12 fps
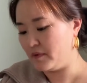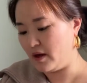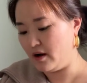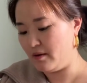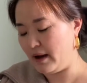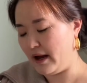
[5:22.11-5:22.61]

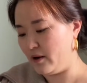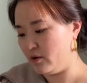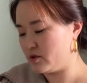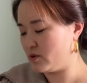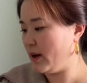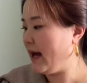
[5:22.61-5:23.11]
I
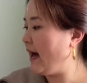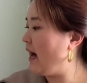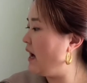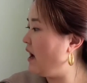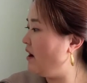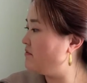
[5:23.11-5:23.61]
also
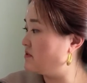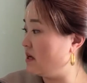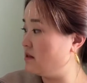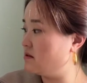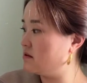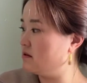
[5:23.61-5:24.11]
have
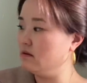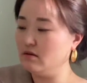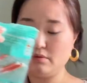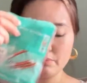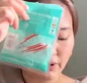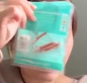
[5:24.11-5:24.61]

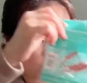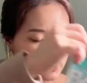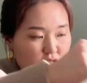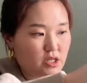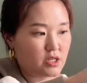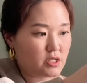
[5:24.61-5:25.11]
dental
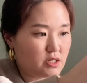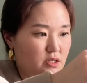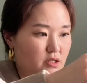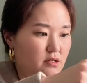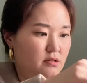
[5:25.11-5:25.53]
brushes.